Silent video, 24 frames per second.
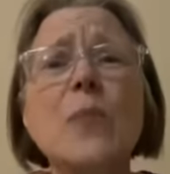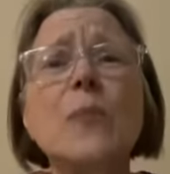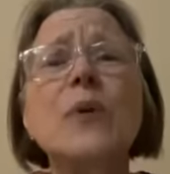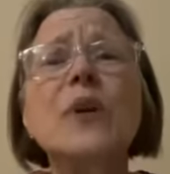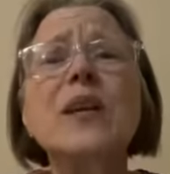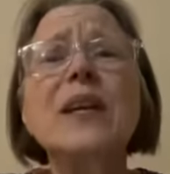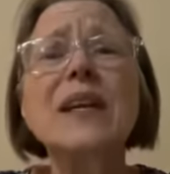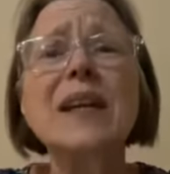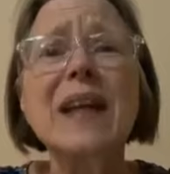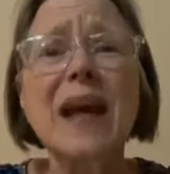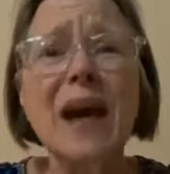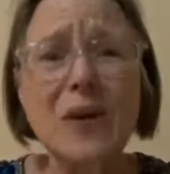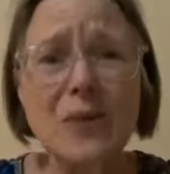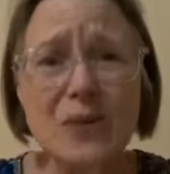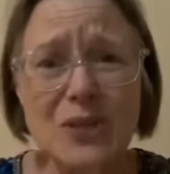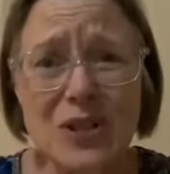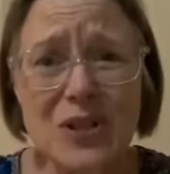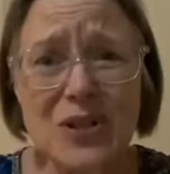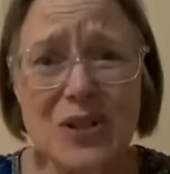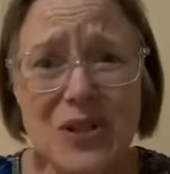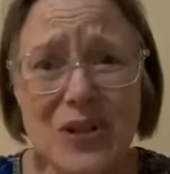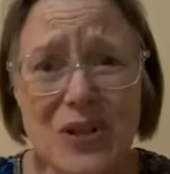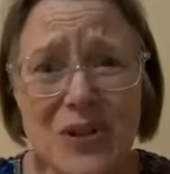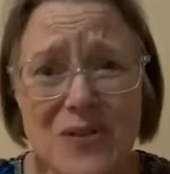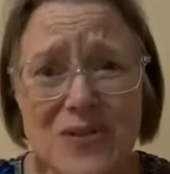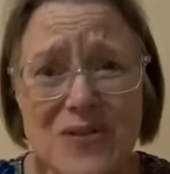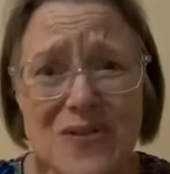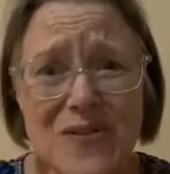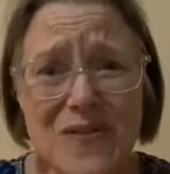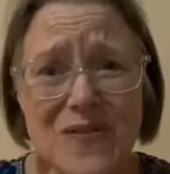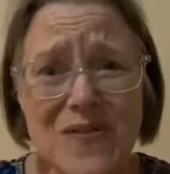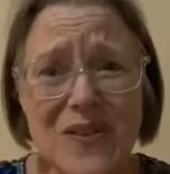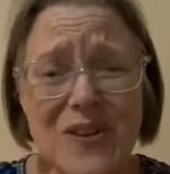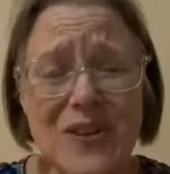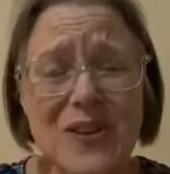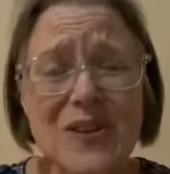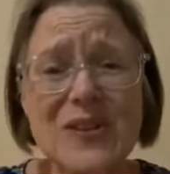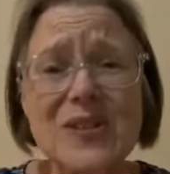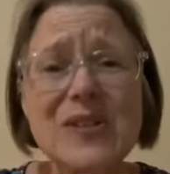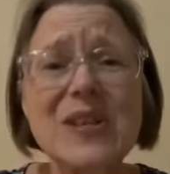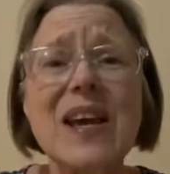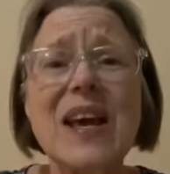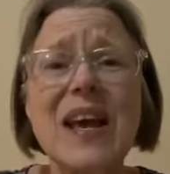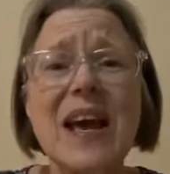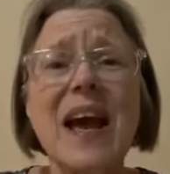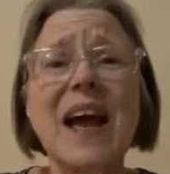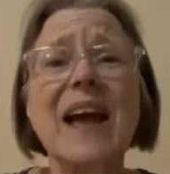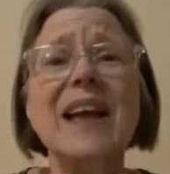Put it out to the
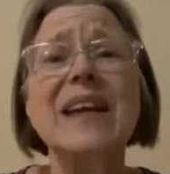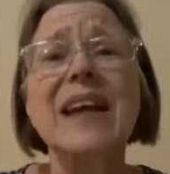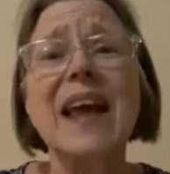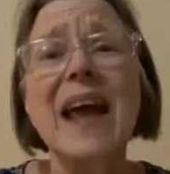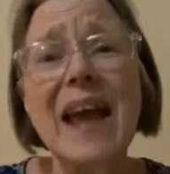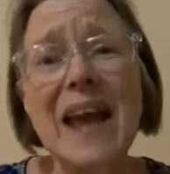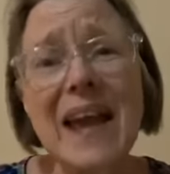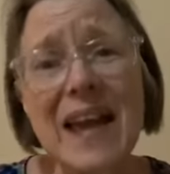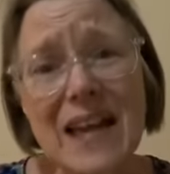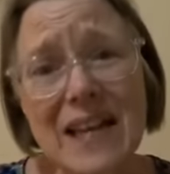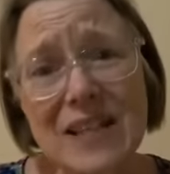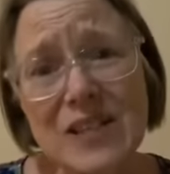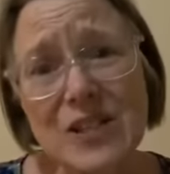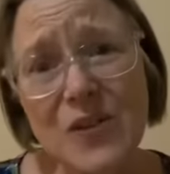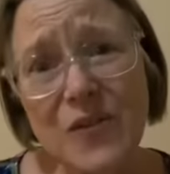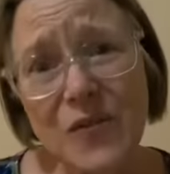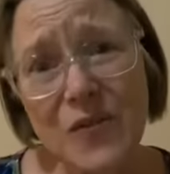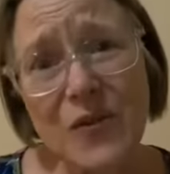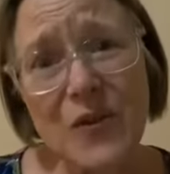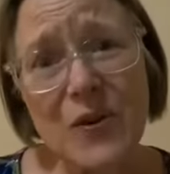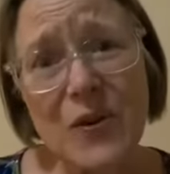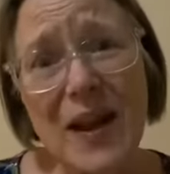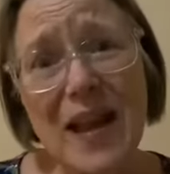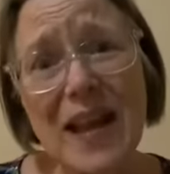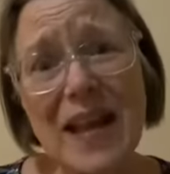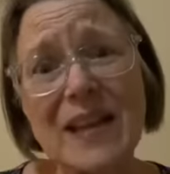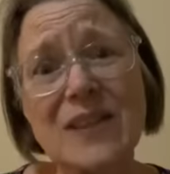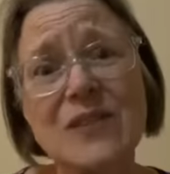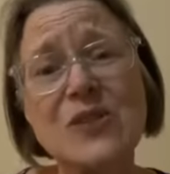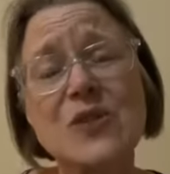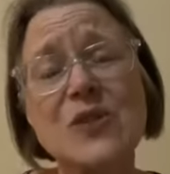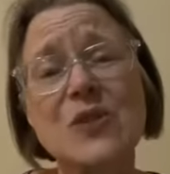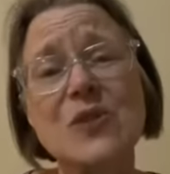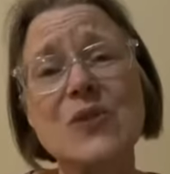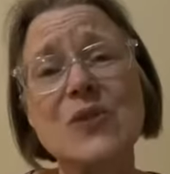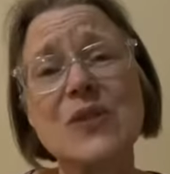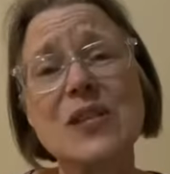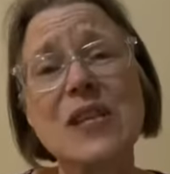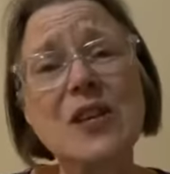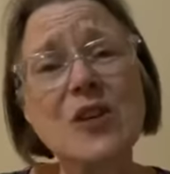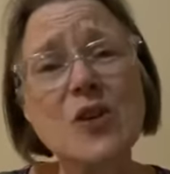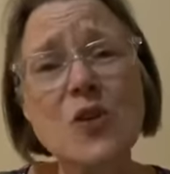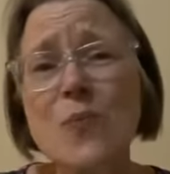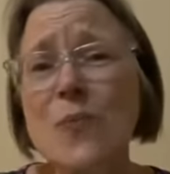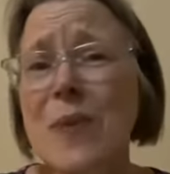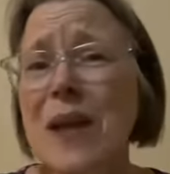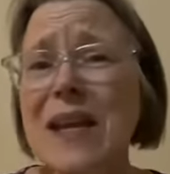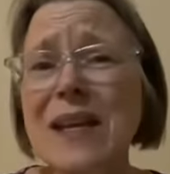universe and ask for answers.
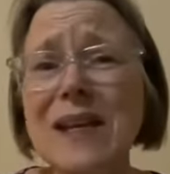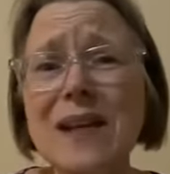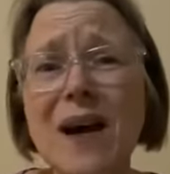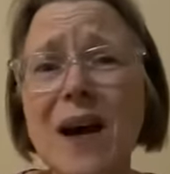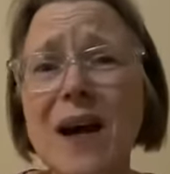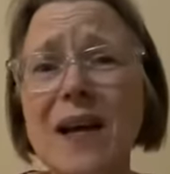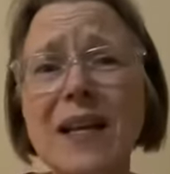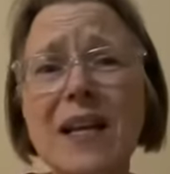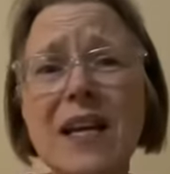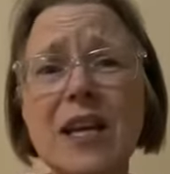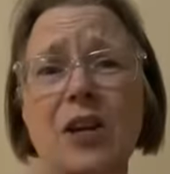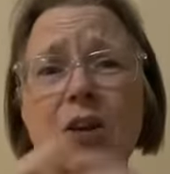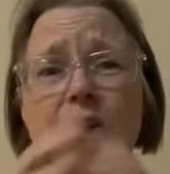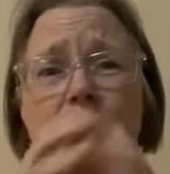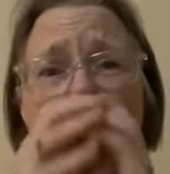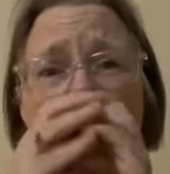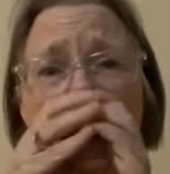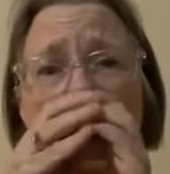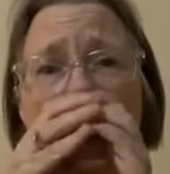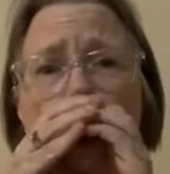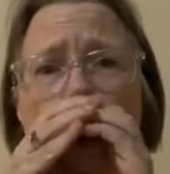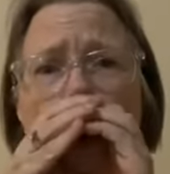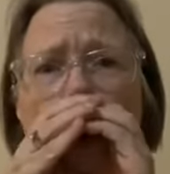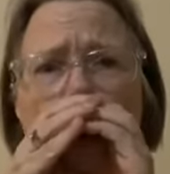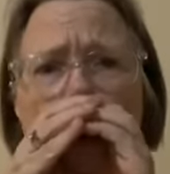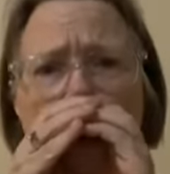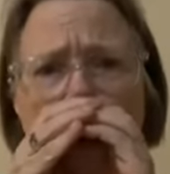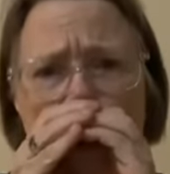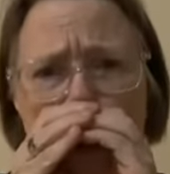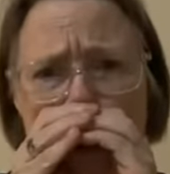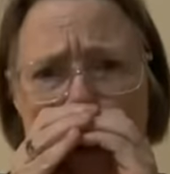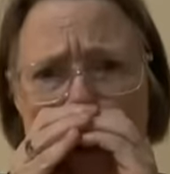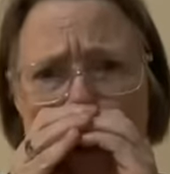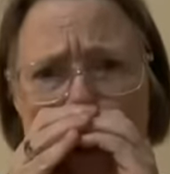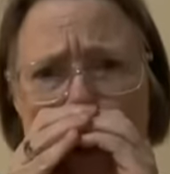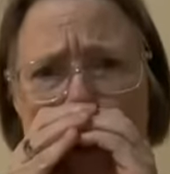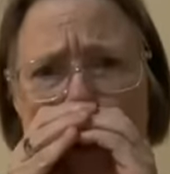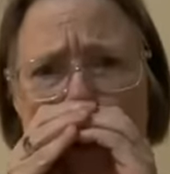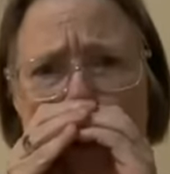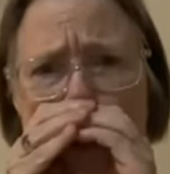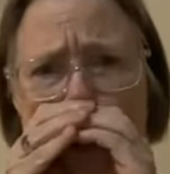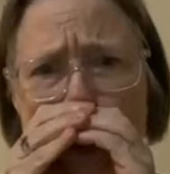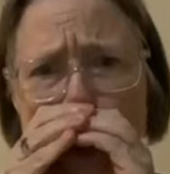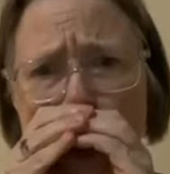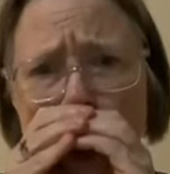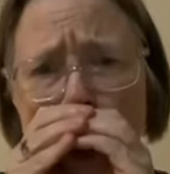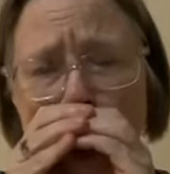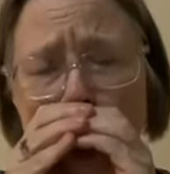And you may not hear, "This
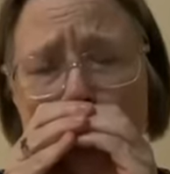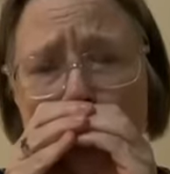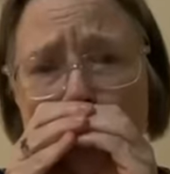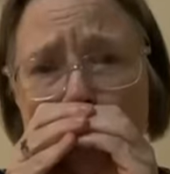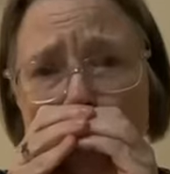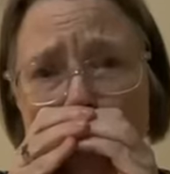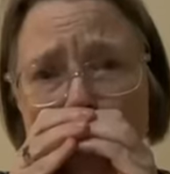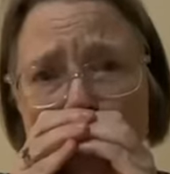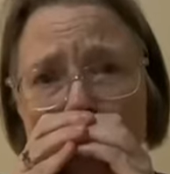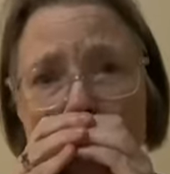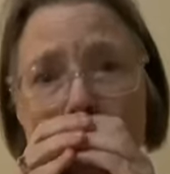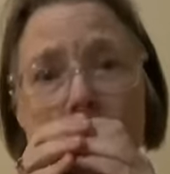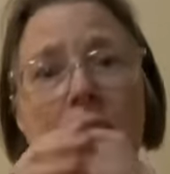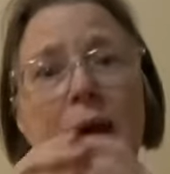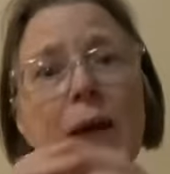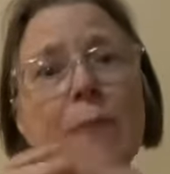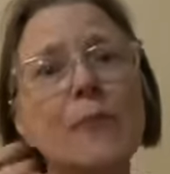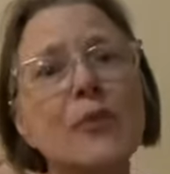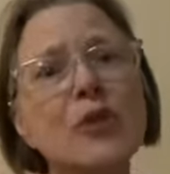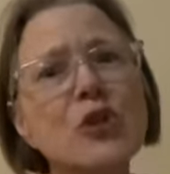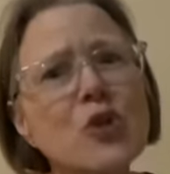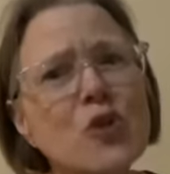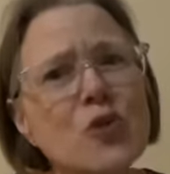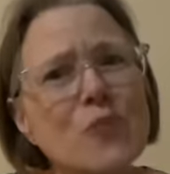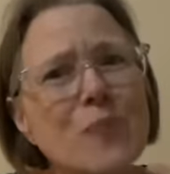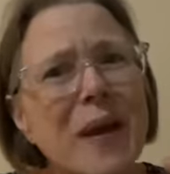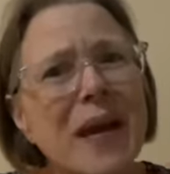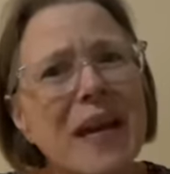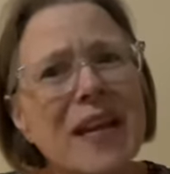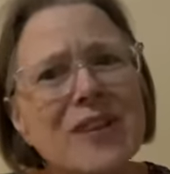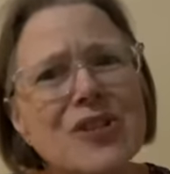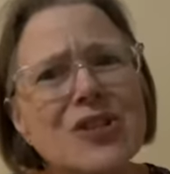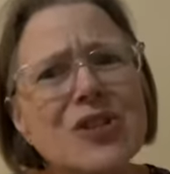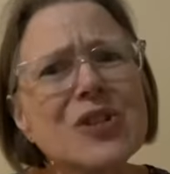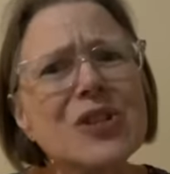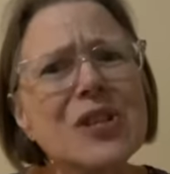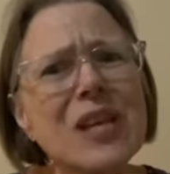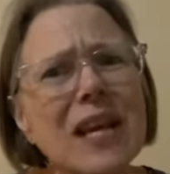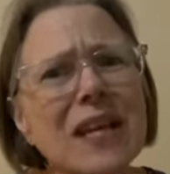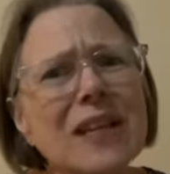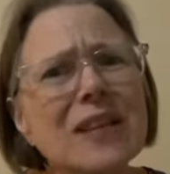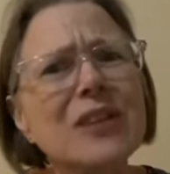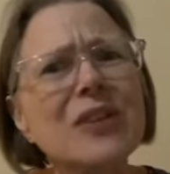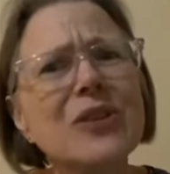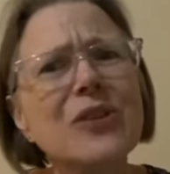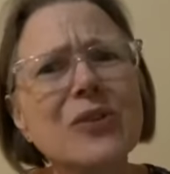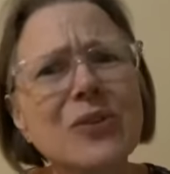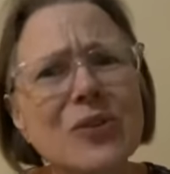is the answer," but you may just
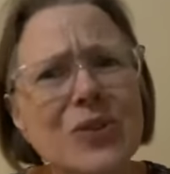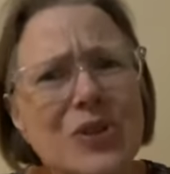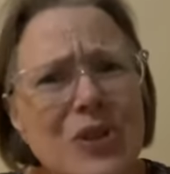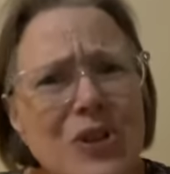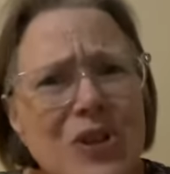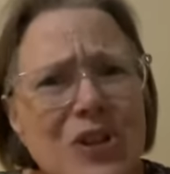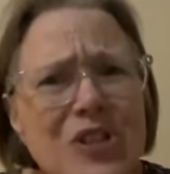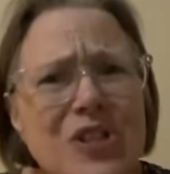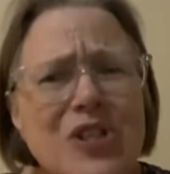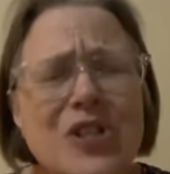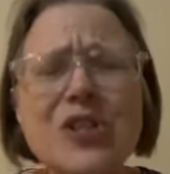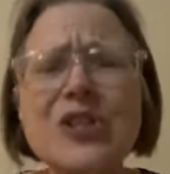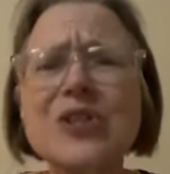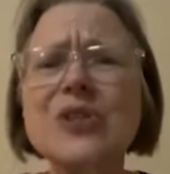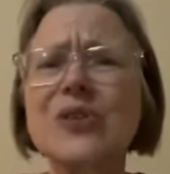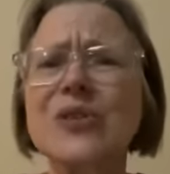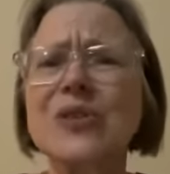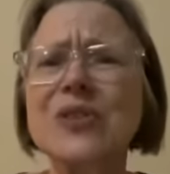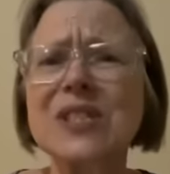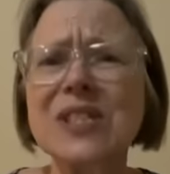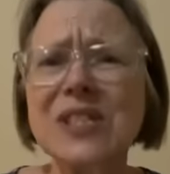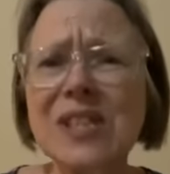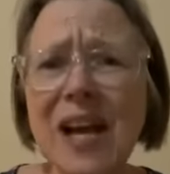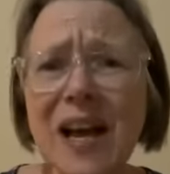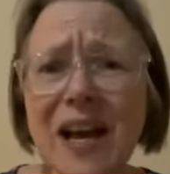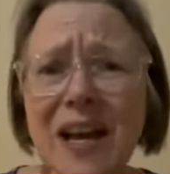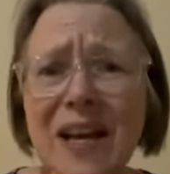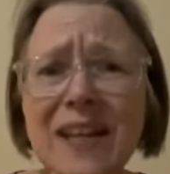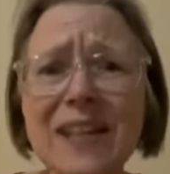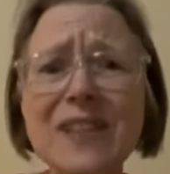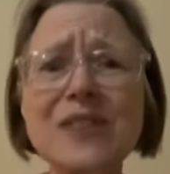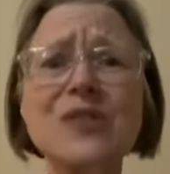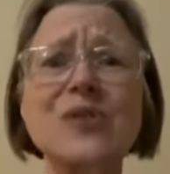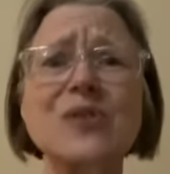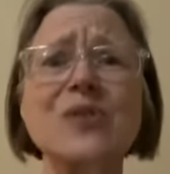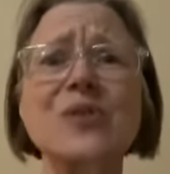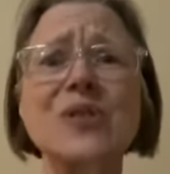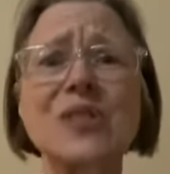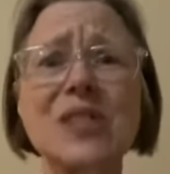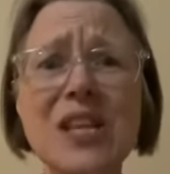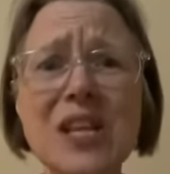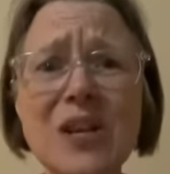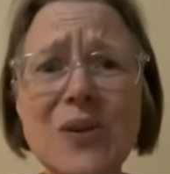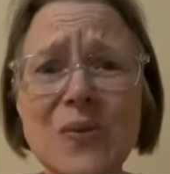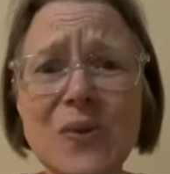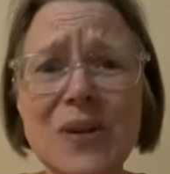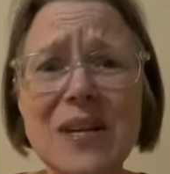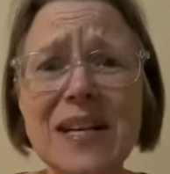get little nudges or signs or
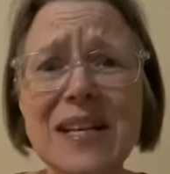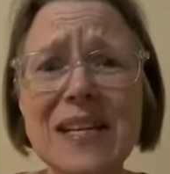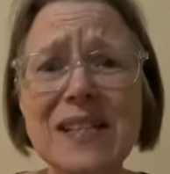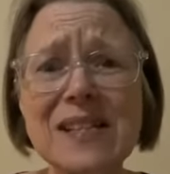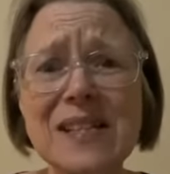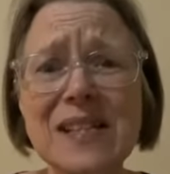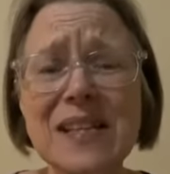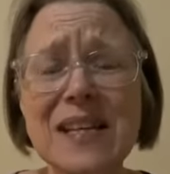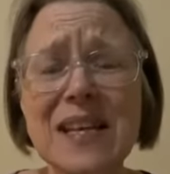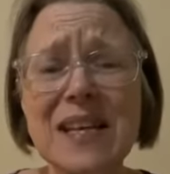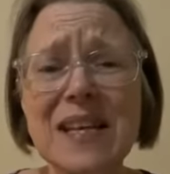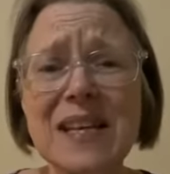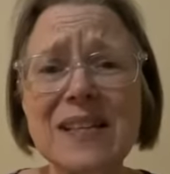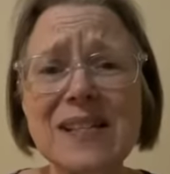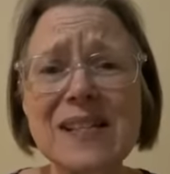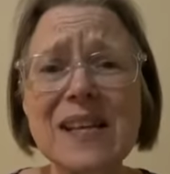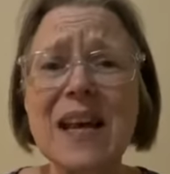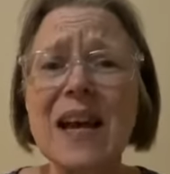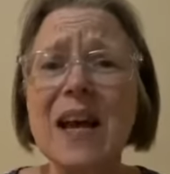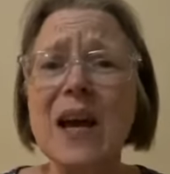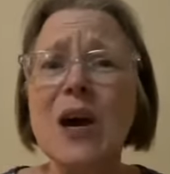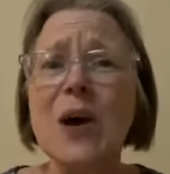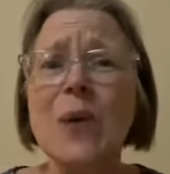synchronicities.